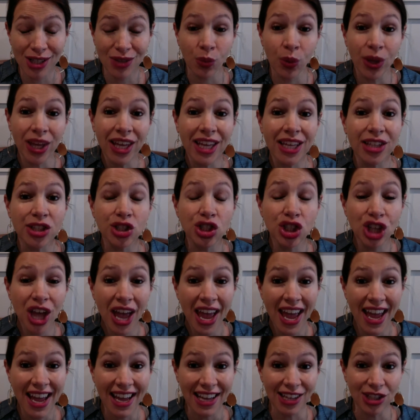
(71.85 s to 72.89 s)
We can
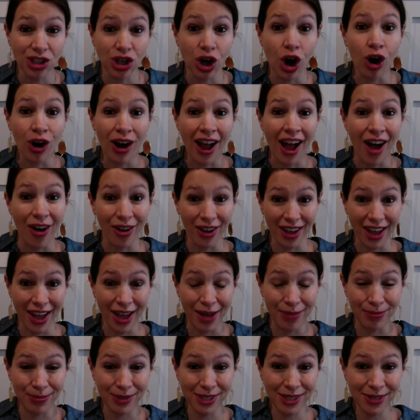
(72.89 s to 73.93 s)
change our
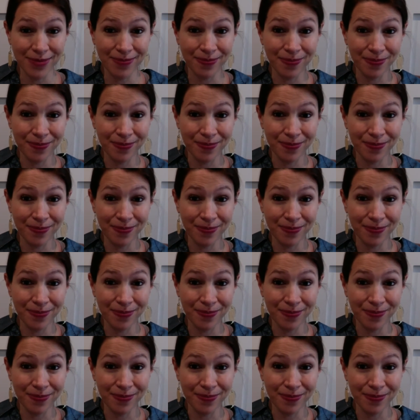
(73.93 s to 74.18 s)
outcomes.